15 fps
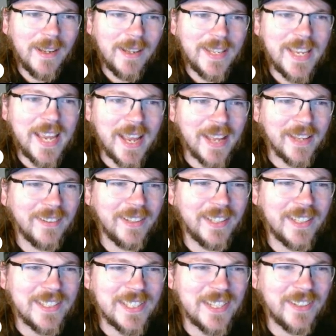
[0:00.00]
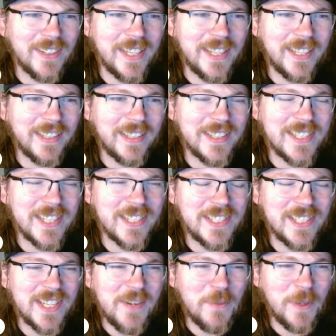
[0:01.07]
Yeah, like because this
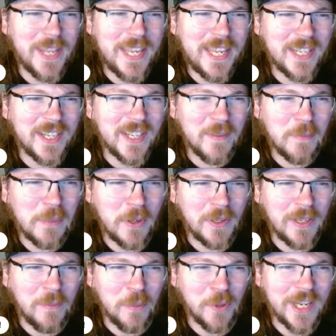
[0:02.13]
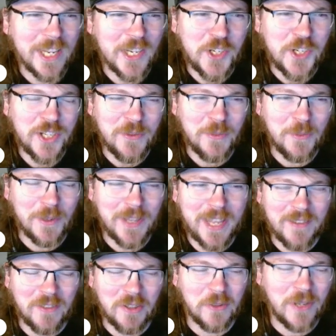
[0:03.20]
scene when they get to the broken bridge where they
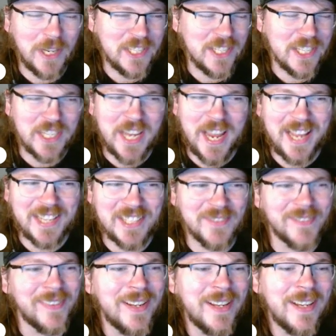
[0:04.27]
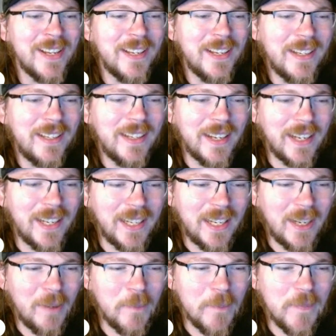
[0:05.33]
have to cross this chasm,
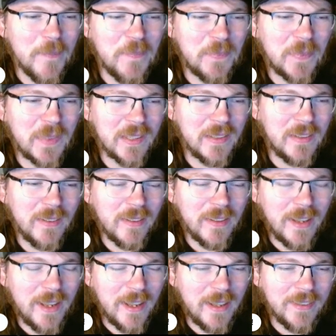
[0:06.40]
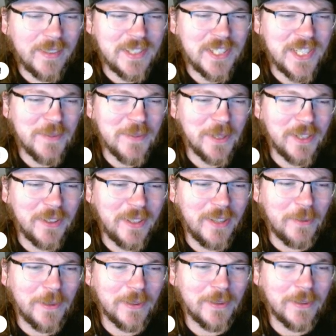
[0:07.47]
um, the scene where they're
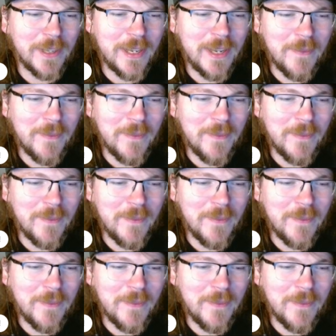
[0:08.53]
where